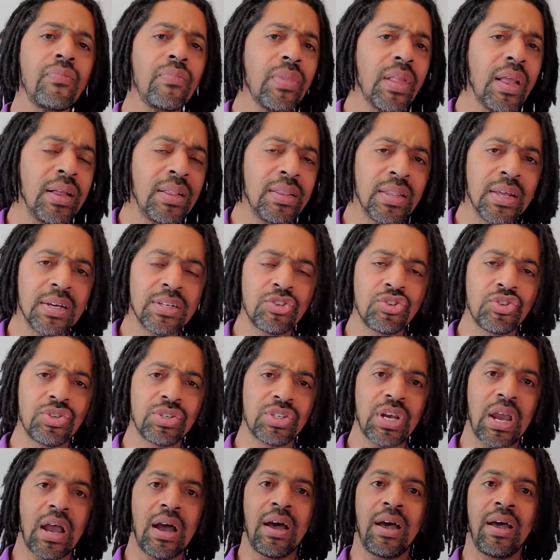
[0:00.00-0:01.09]
Let's
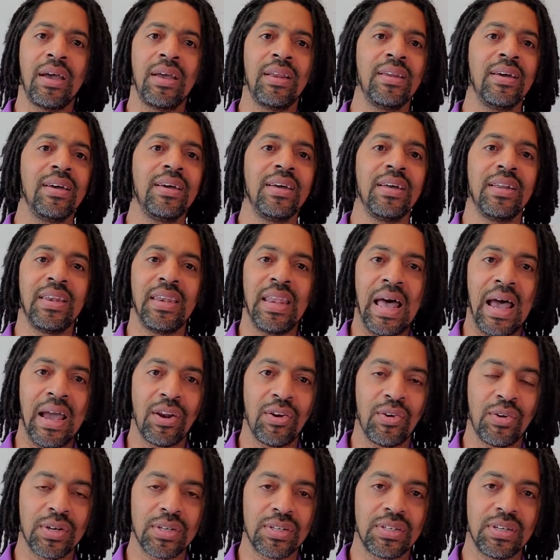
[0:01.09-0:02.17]
shine light
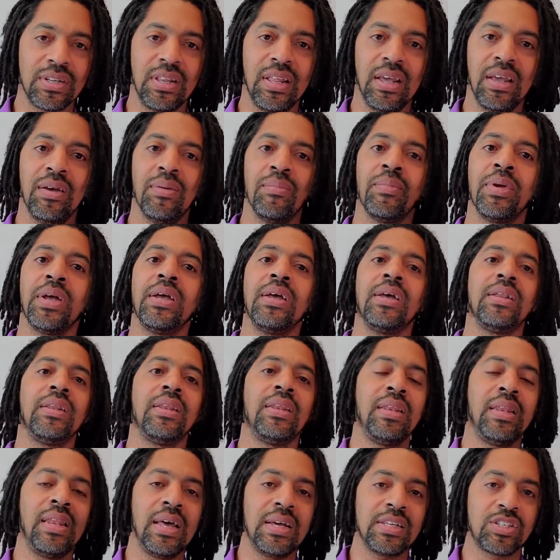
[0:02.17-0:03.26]
onto them.
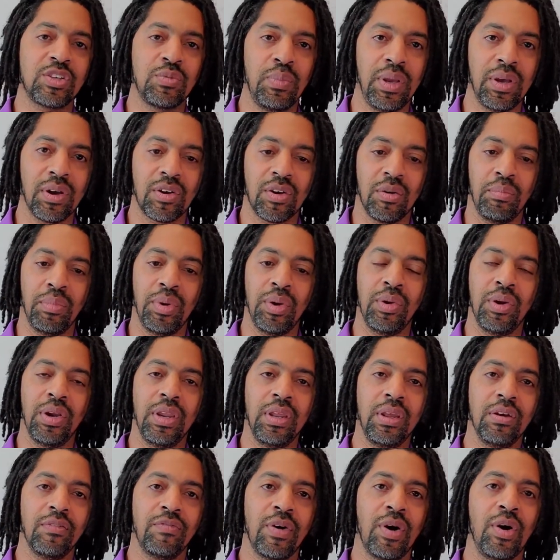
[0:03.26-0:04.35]
Let's be a community
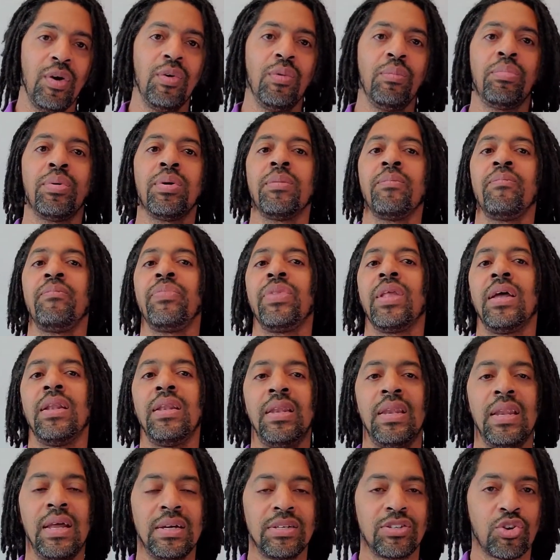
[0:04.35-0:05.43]
of hope.
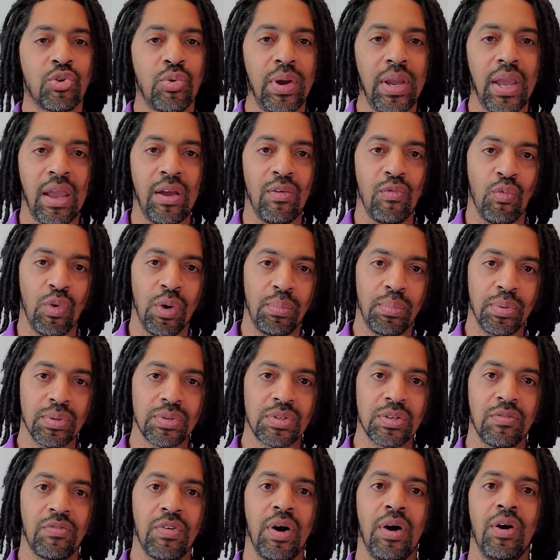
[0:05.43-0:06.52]
Let's create ripples
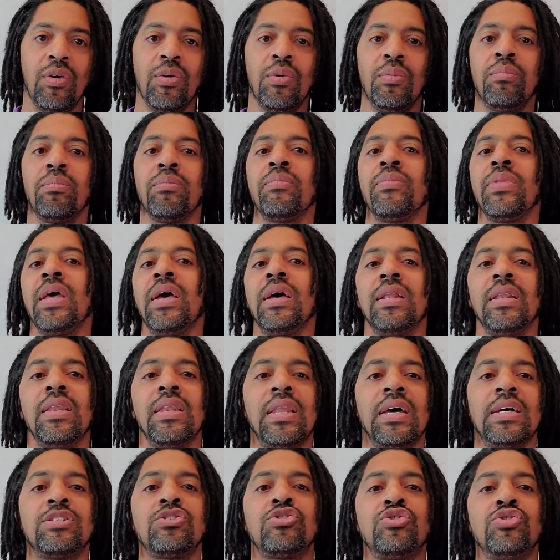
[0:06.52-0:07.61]
of hope.
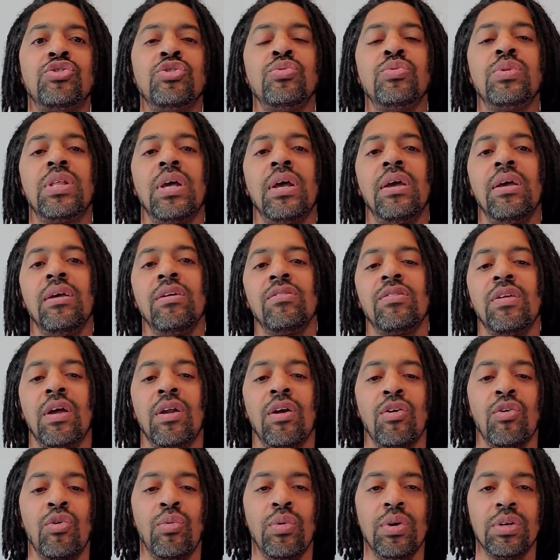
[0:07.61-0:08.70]
Let's do things that are
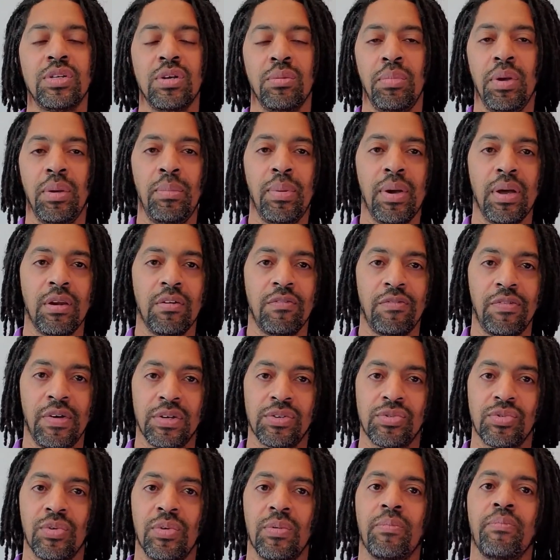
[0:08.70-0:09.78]
going to be
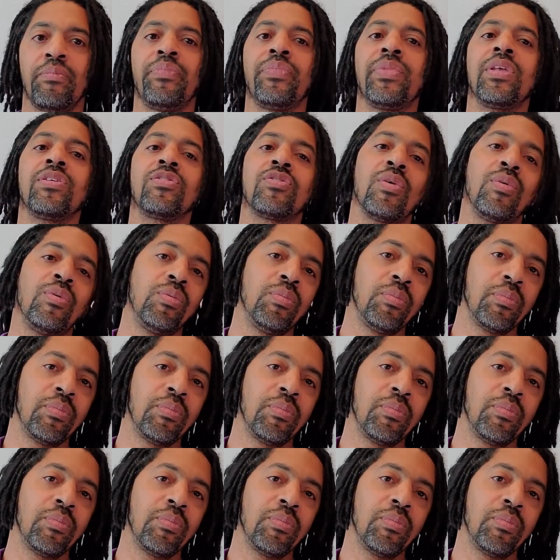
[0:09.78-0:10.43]
beneficial. So